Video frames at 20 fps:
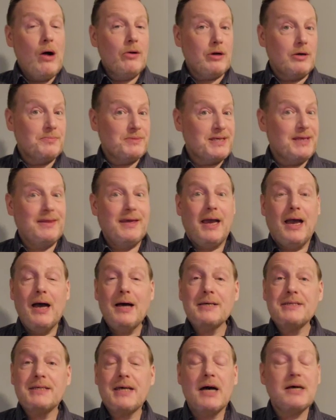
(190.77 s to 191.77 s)
welcome to the
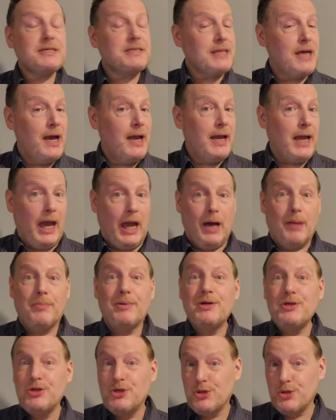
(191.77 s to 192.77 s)

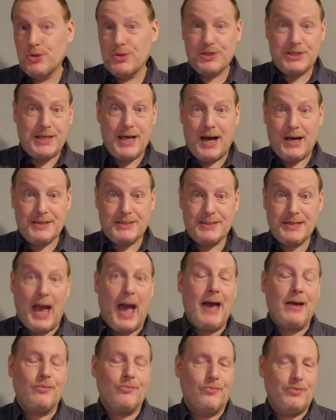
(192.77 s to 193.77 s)
SSAM News Desk,
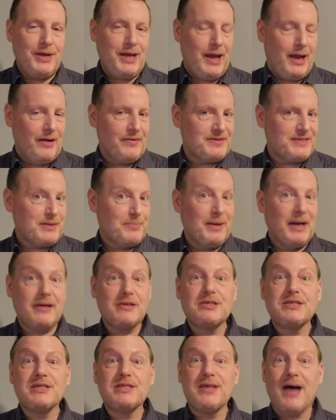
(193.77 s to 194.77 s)
and we have some
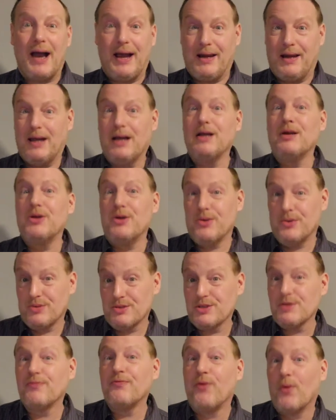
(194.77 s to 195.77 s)
exciting
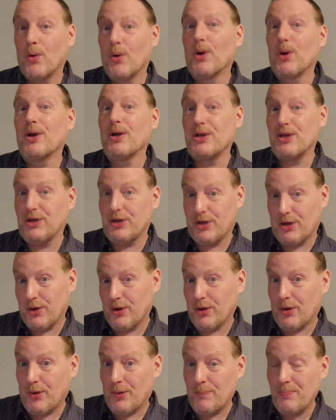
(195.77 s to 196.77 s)
news for
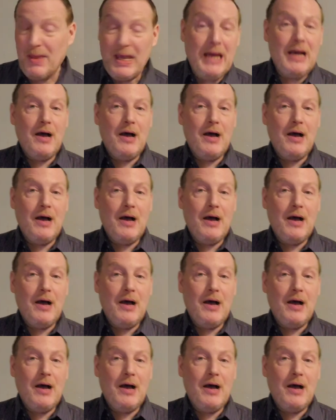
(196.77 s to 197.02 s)
you.